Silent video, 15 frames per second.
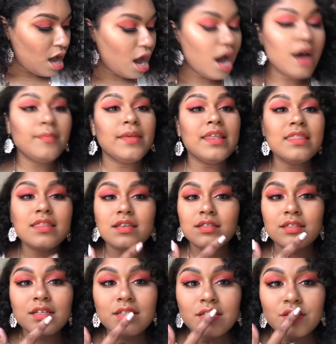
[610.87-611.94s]
And
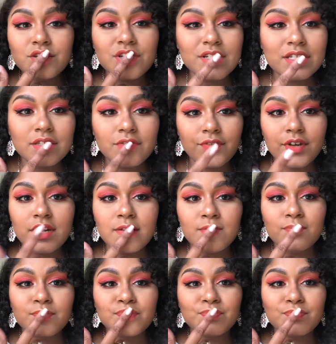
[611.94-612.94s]
this doesn't transfer.